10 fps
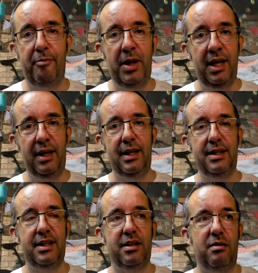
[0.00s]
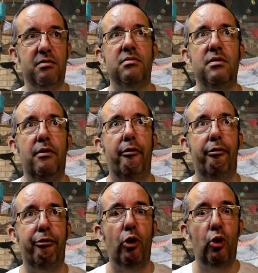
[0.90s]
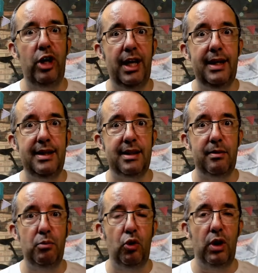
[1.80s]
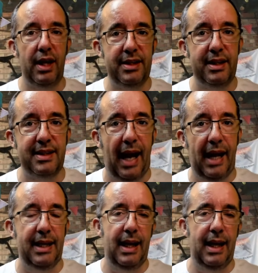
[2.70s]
been at this 4 years, more or less exactly